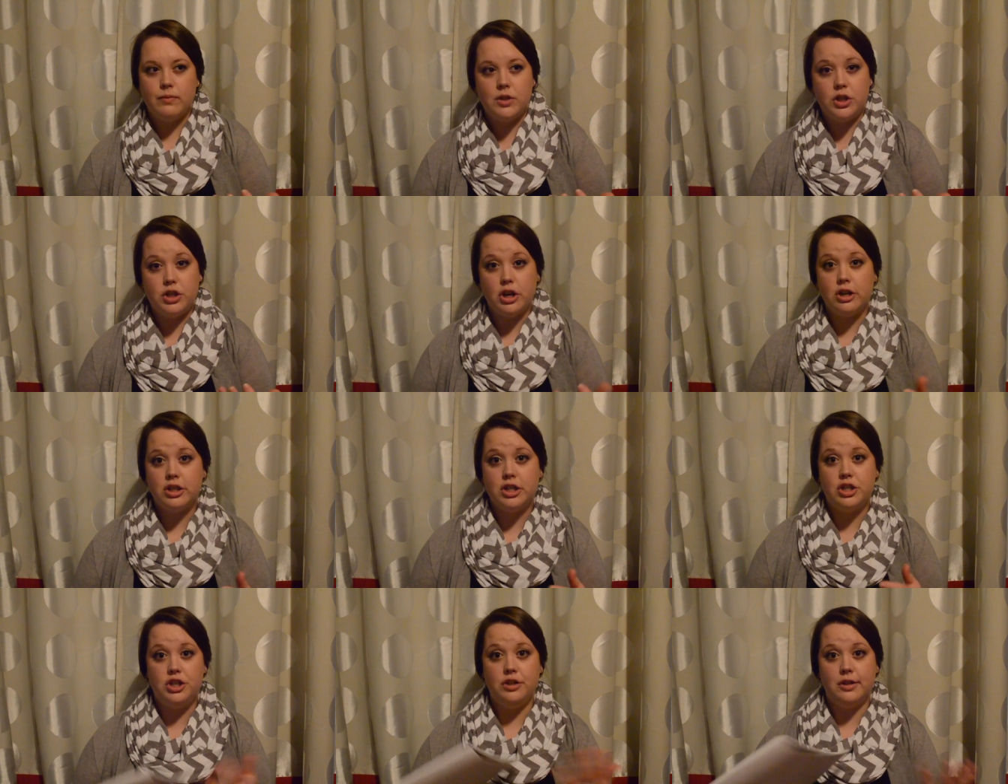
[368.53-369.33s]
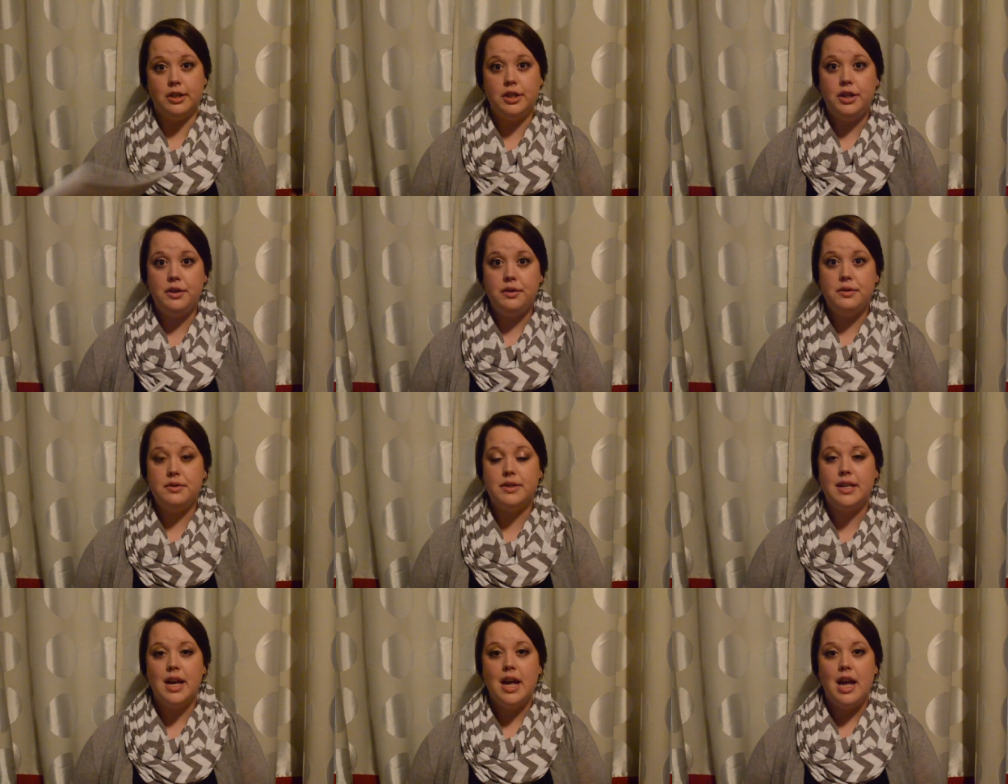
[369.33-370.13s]
detergents you can
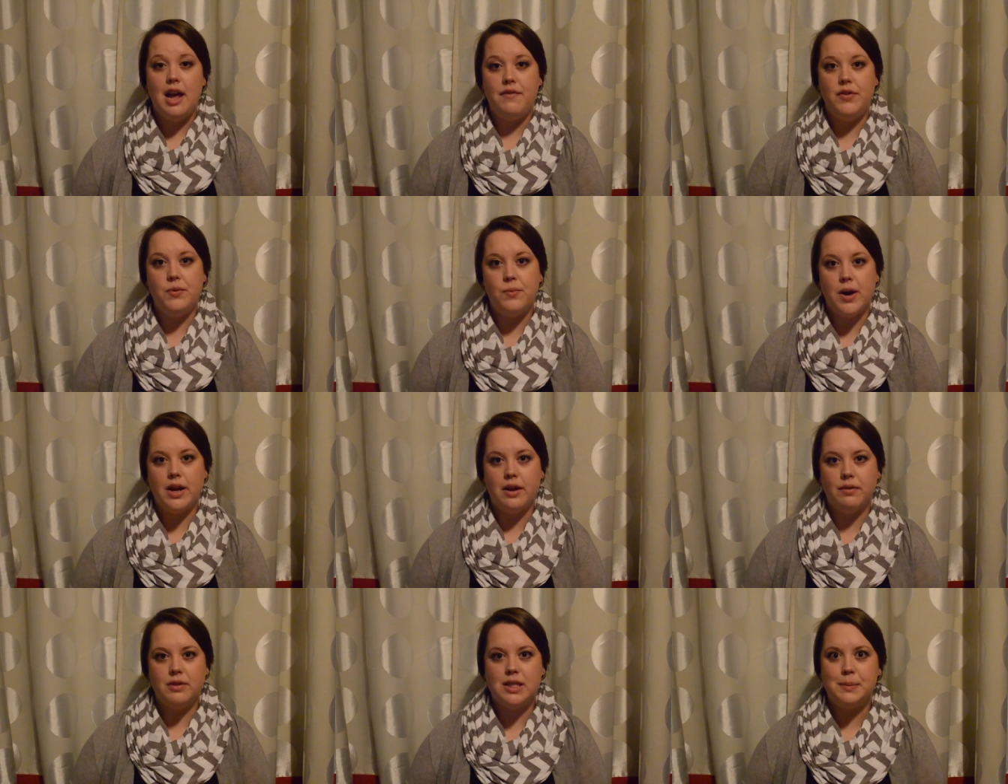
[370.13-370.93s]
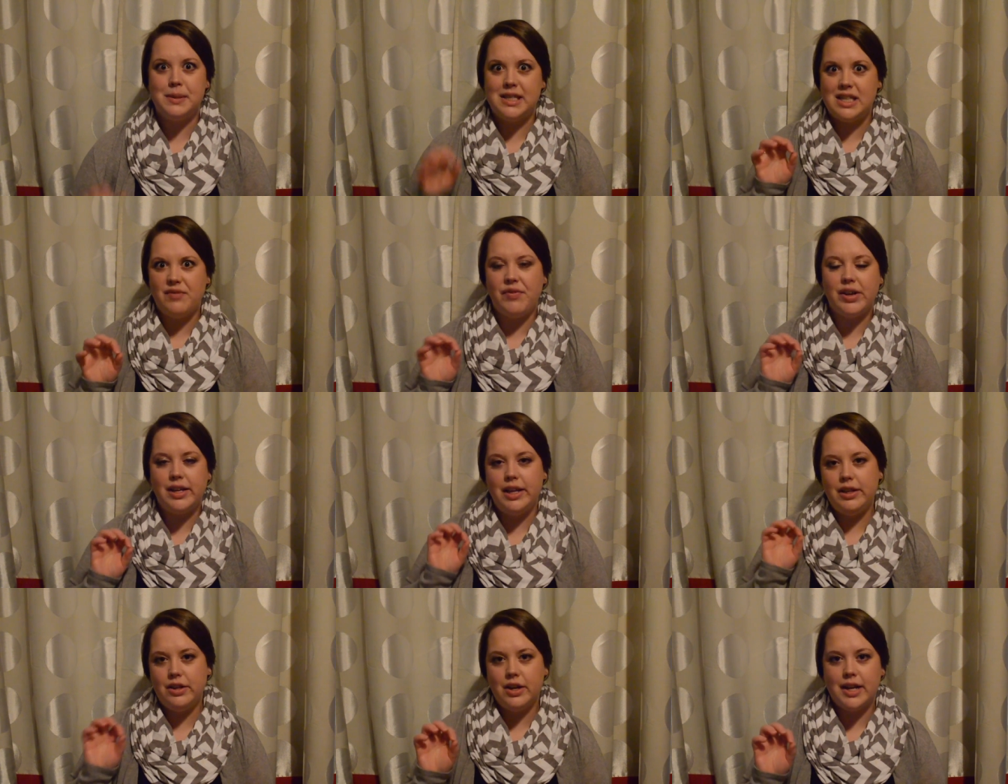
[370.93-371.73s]
use, if you want to
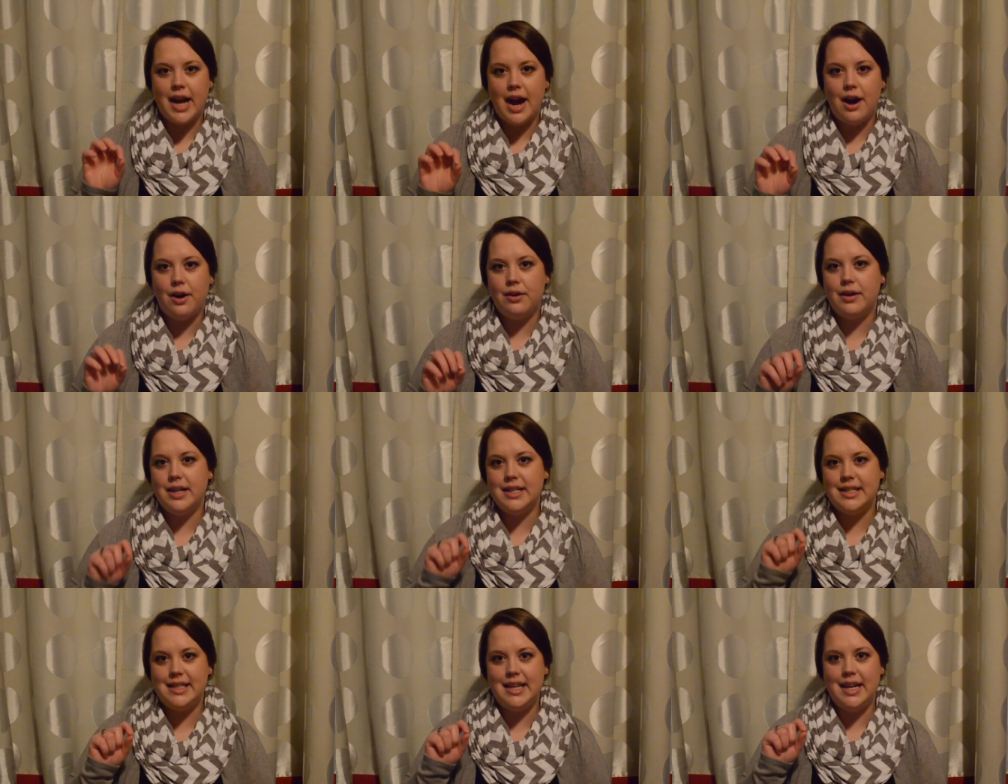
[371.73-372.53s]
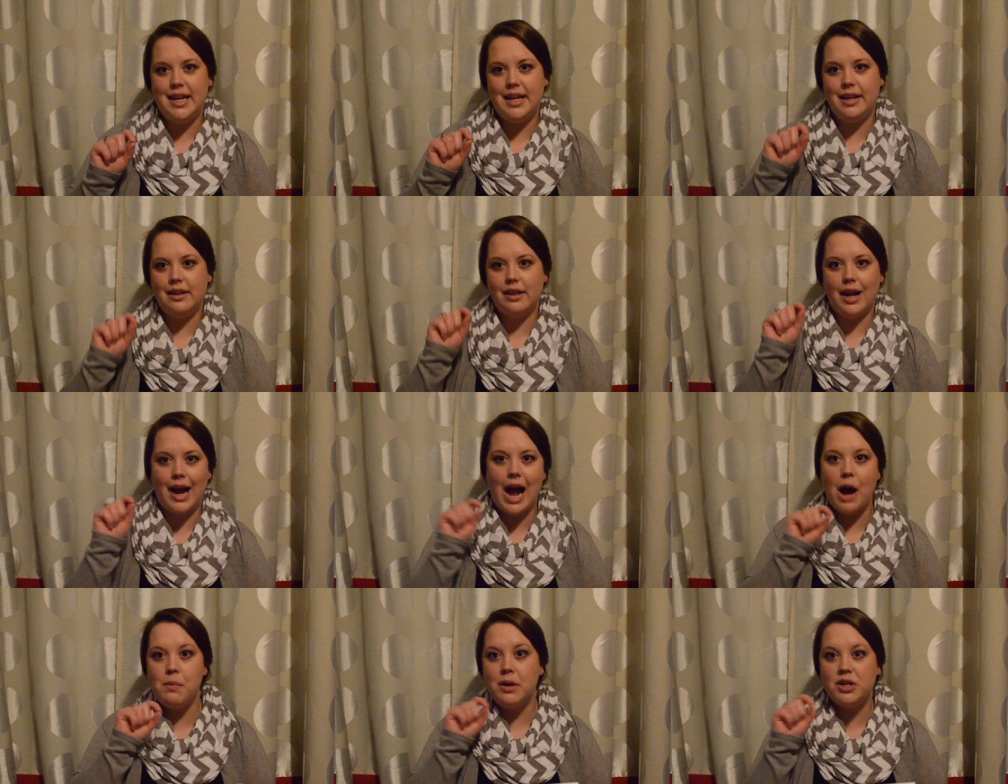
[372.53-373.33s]
specifically look out and see like
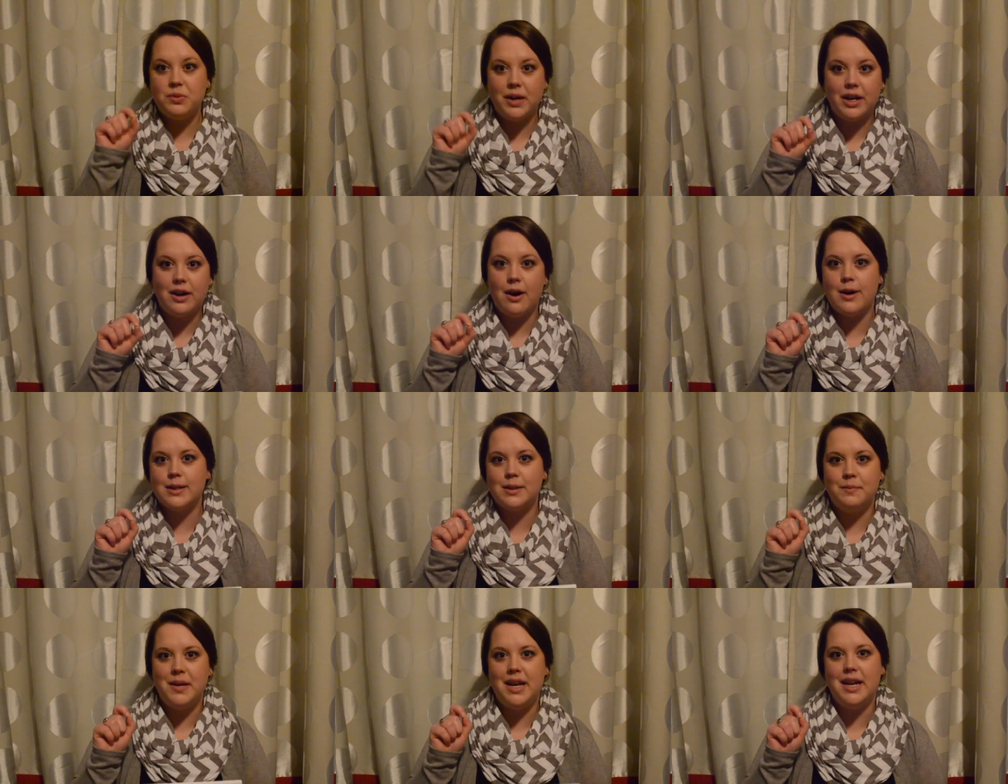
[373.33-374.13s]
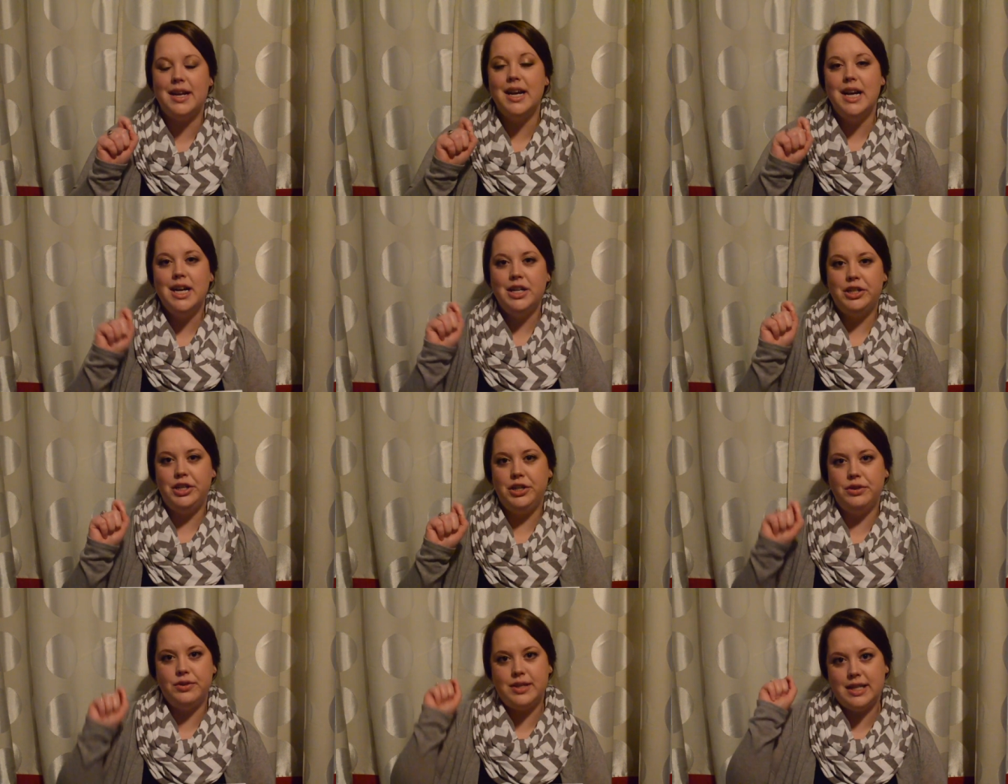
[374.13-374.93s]
how much would it cost me to
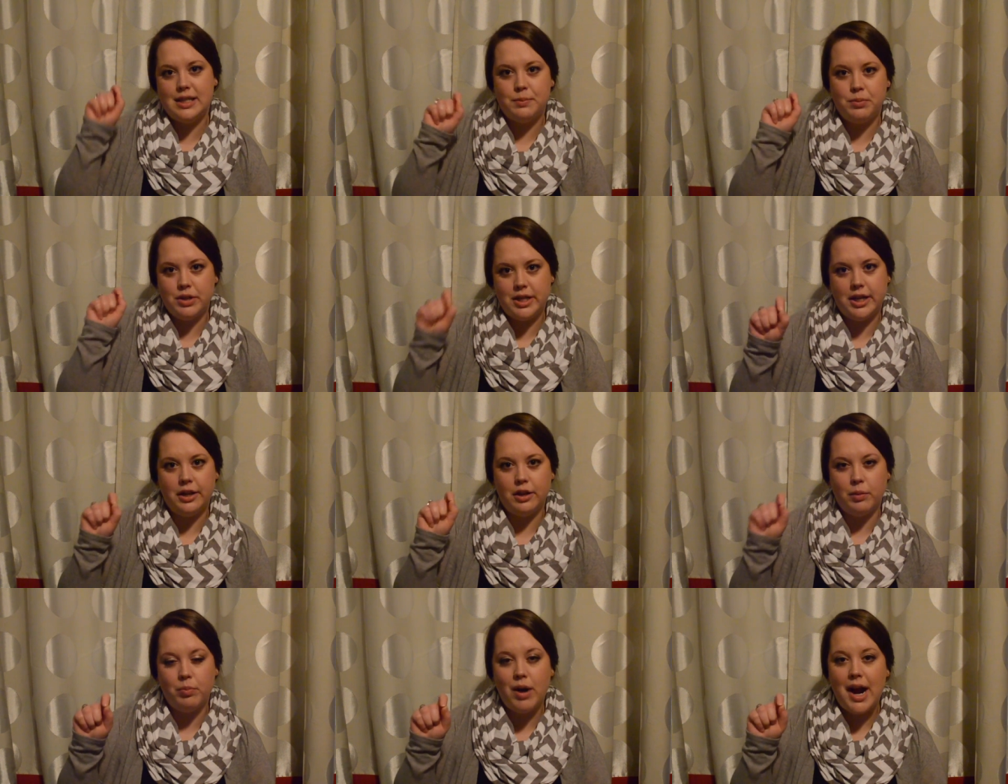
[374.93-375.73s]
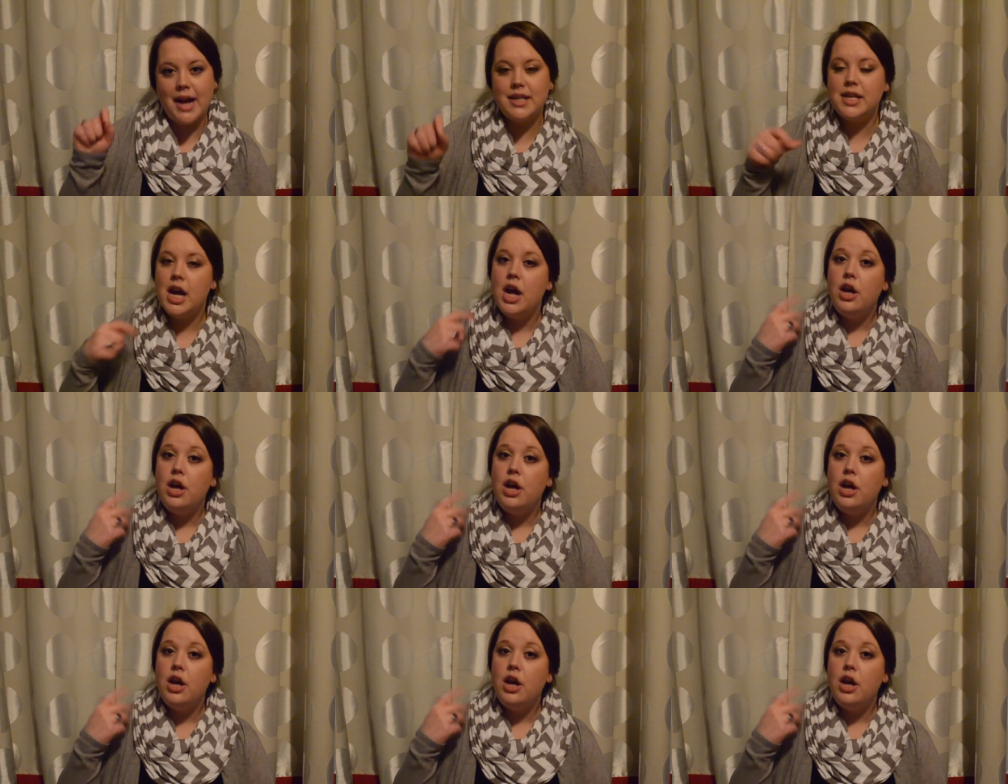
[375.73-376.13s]
use this particular brand,